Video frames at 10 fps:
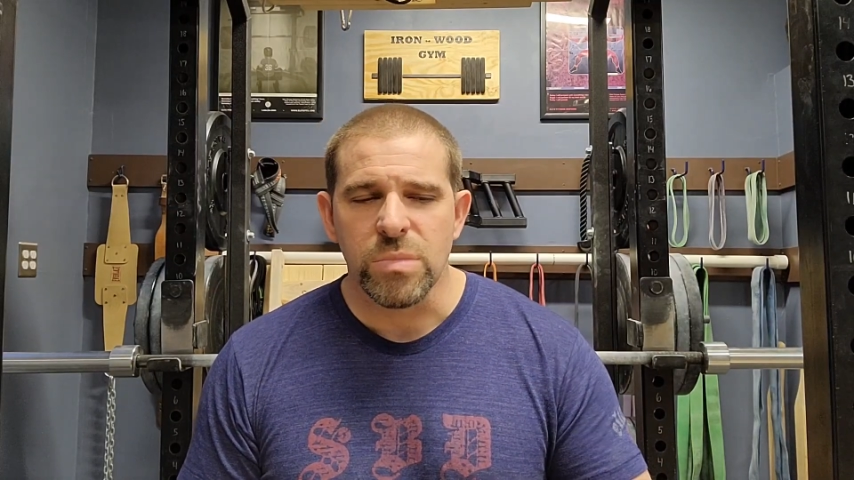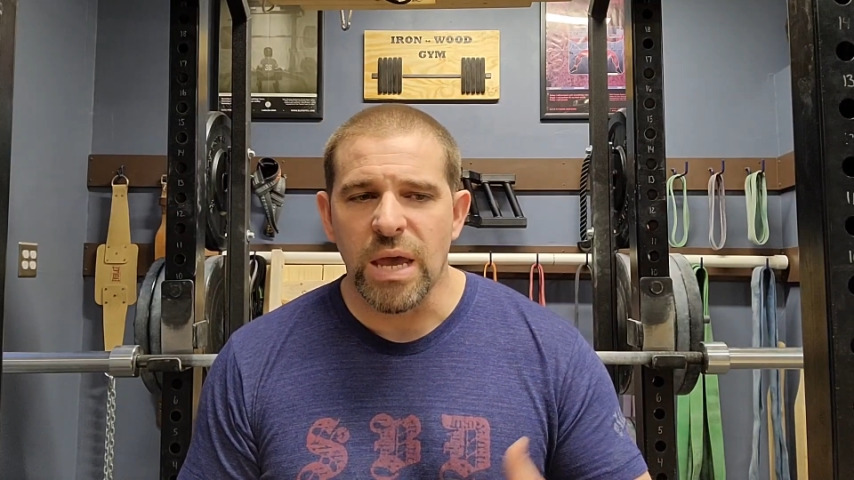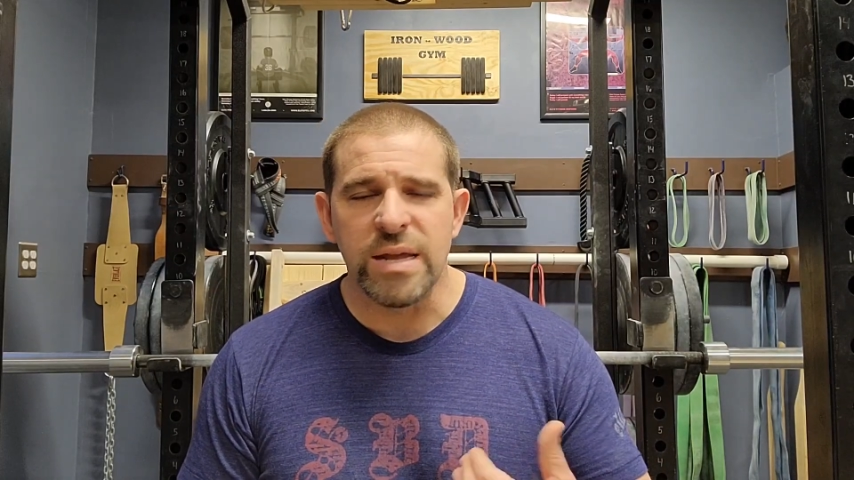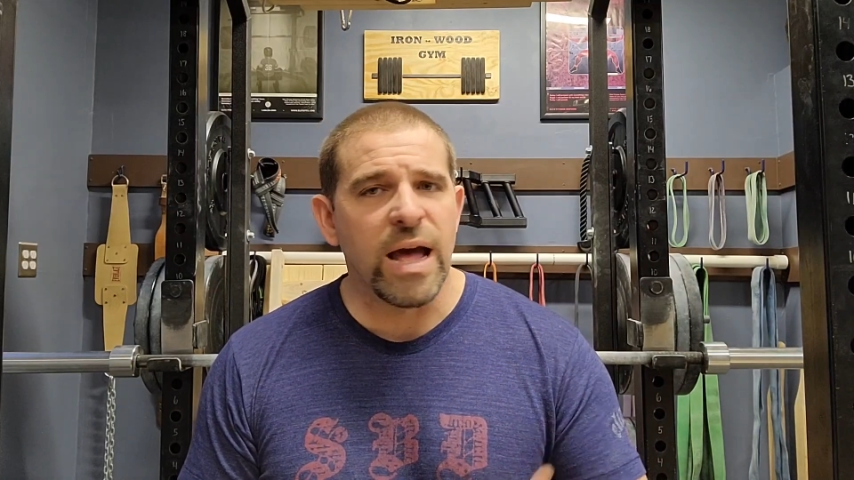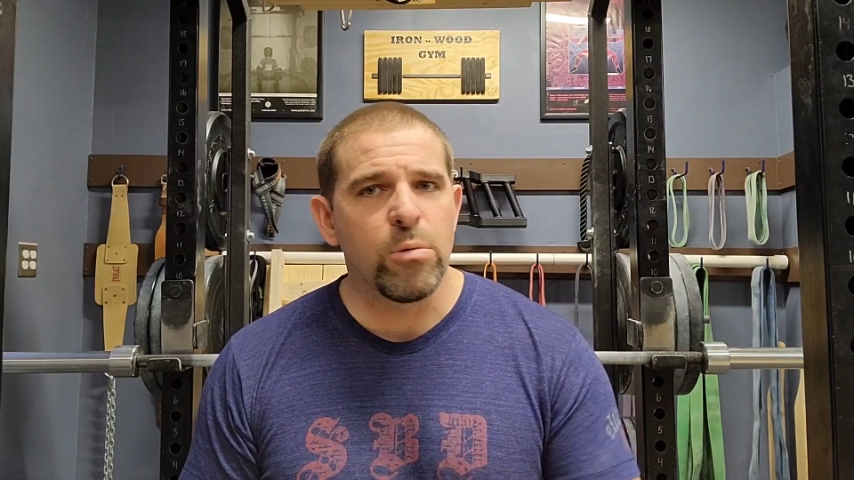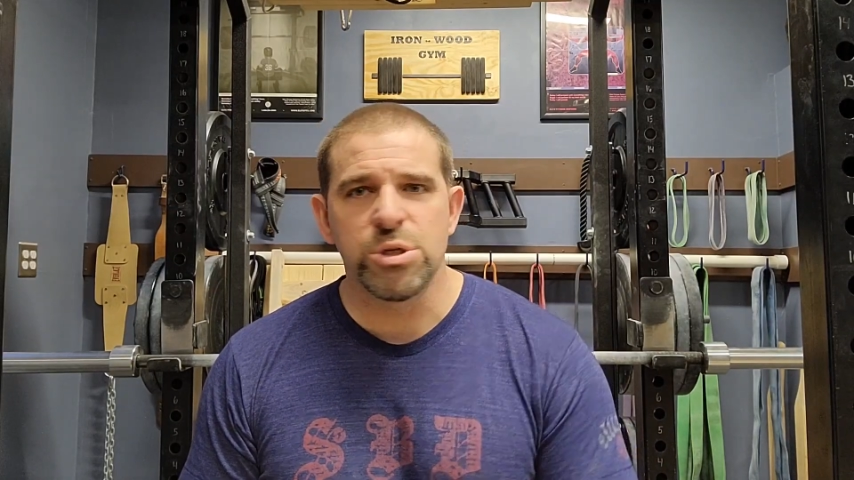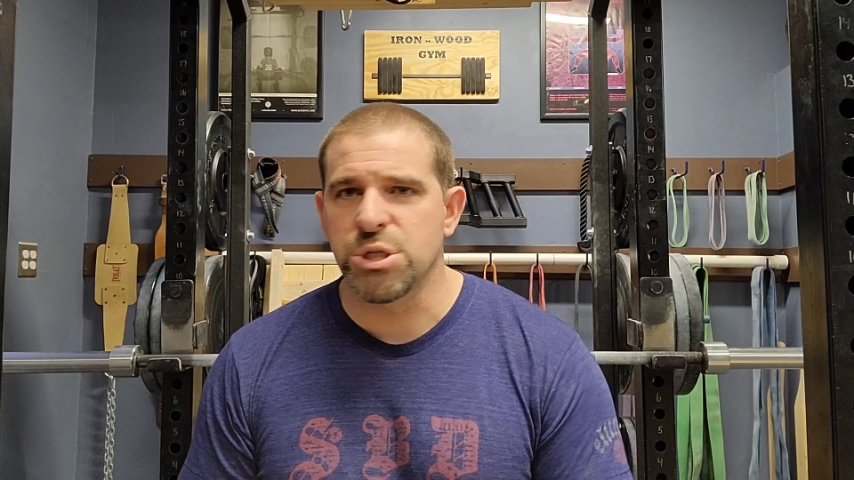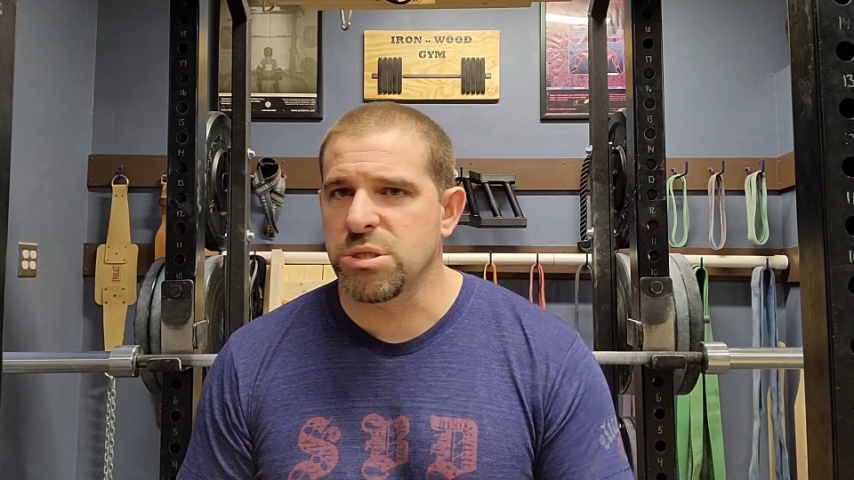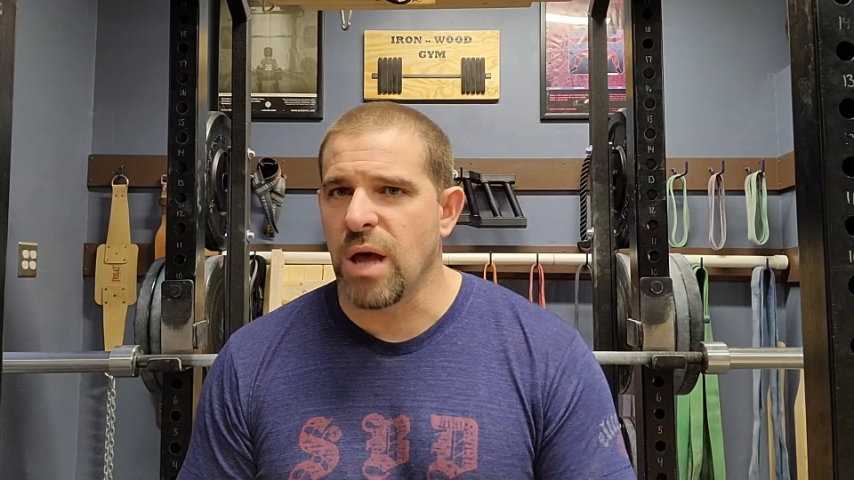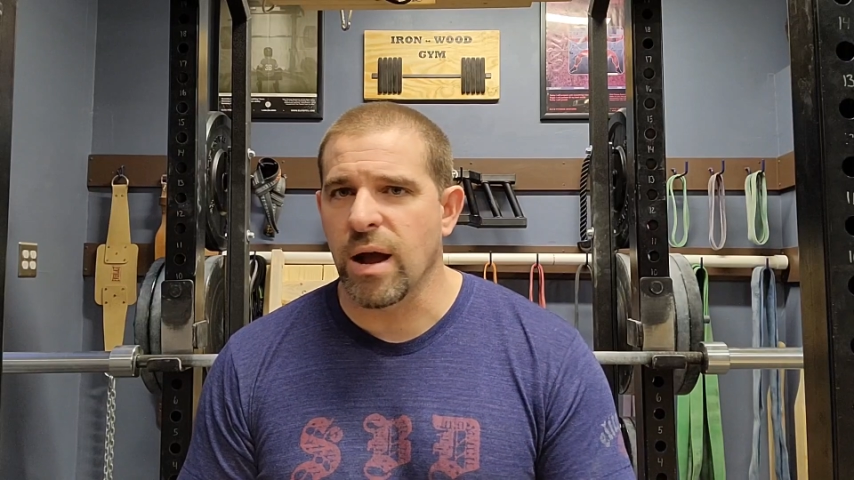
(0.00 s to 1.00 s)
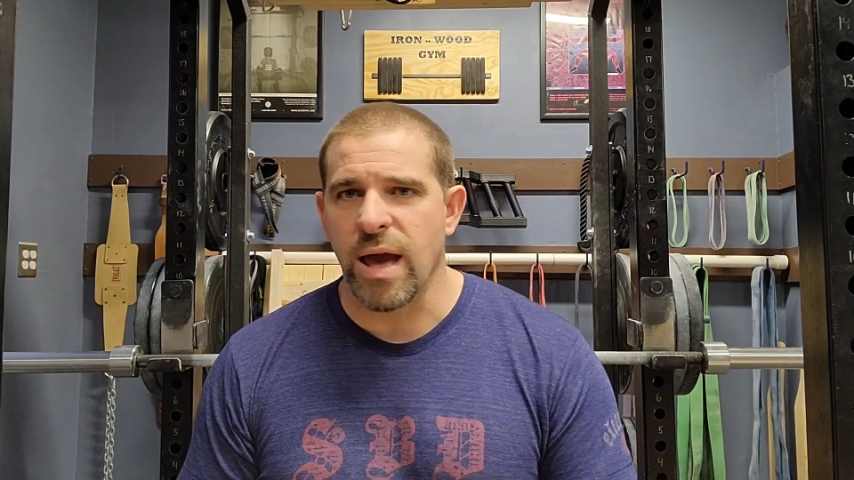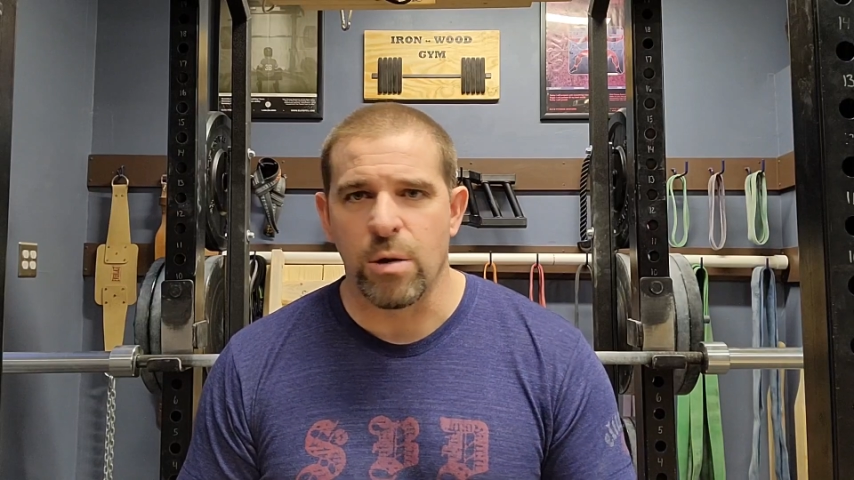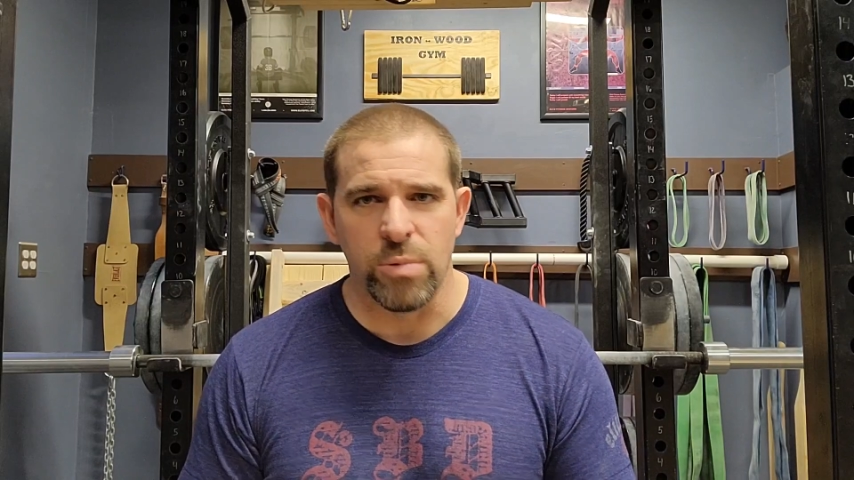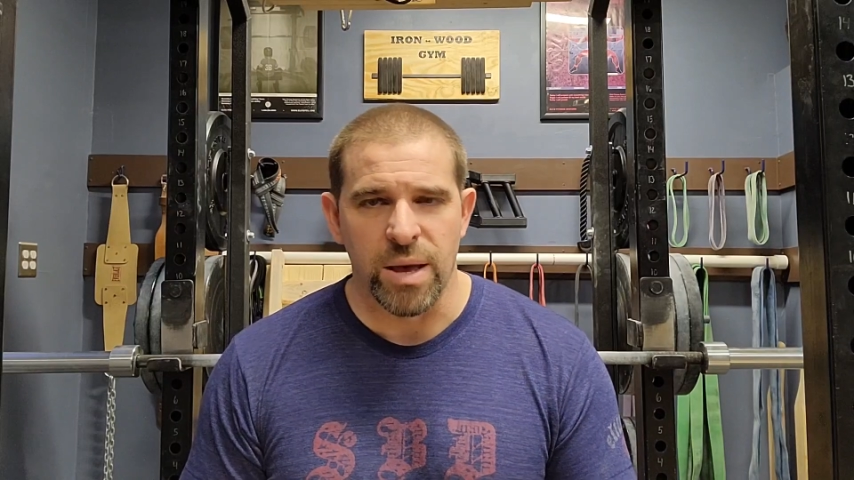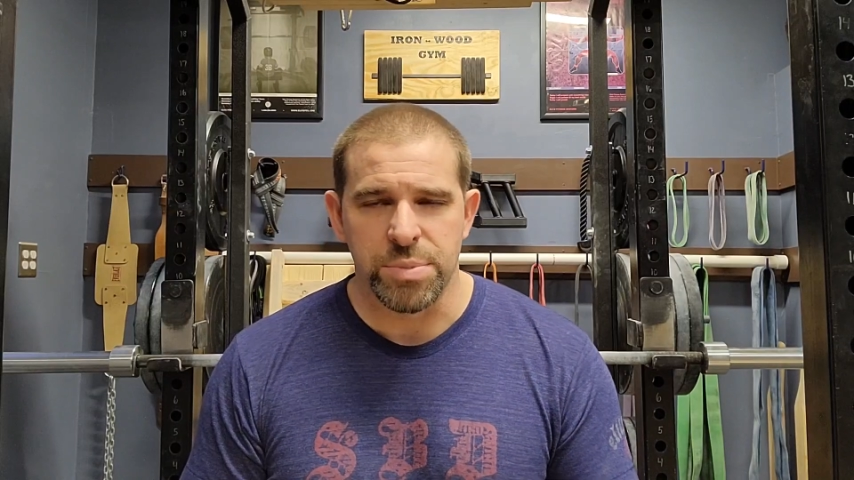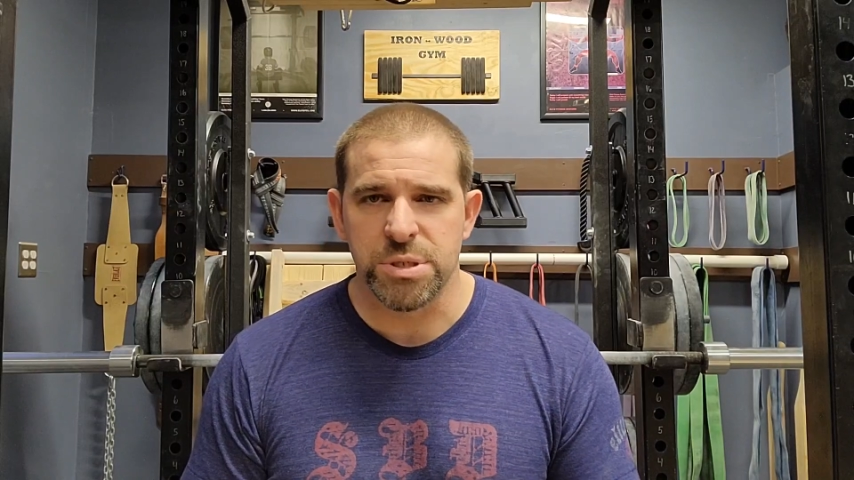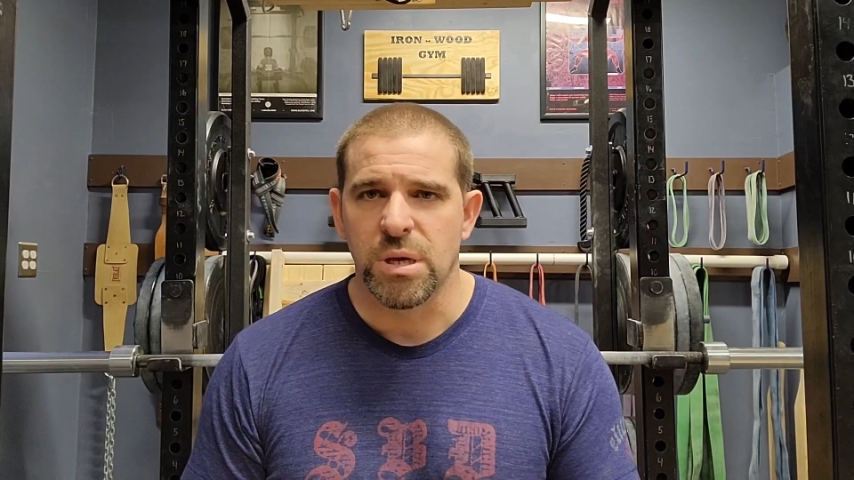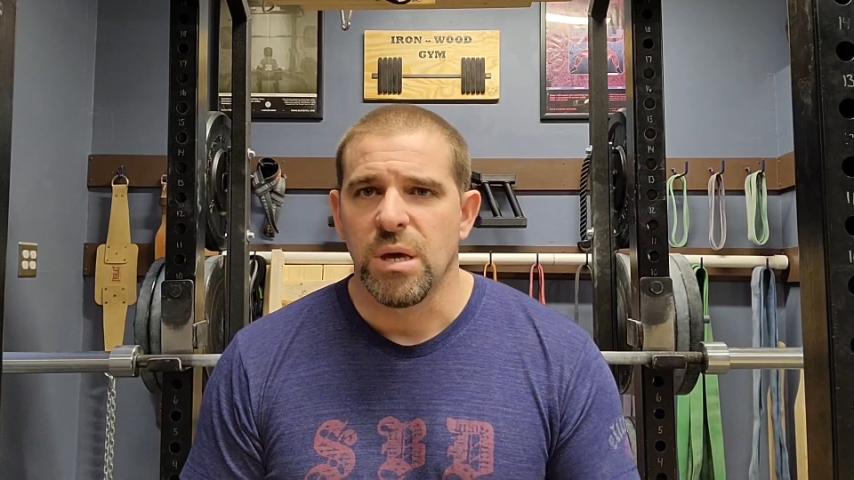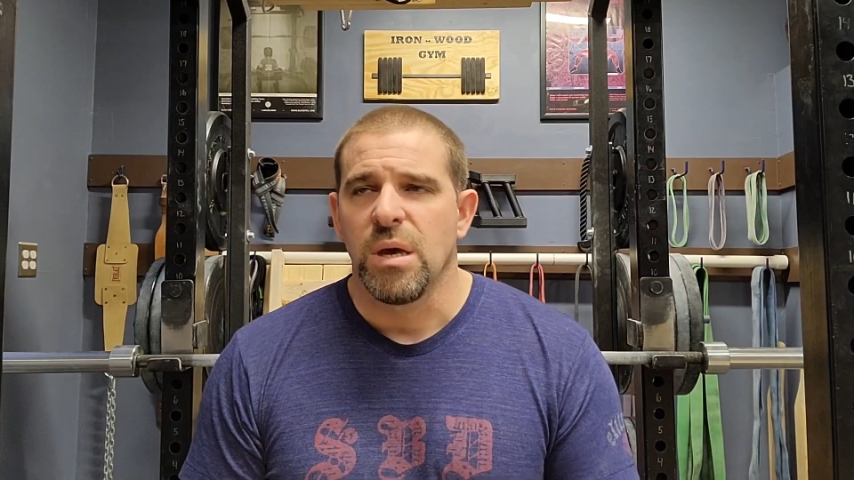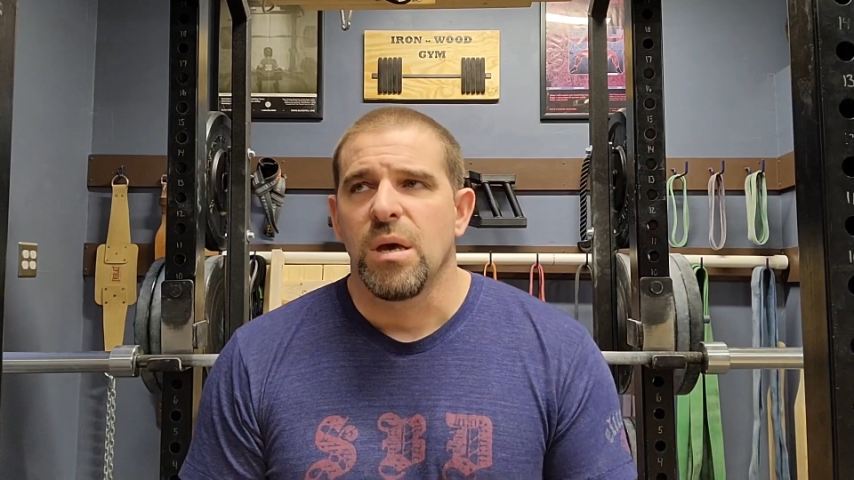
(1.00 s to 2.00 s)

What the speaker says: and I would just knock out reps.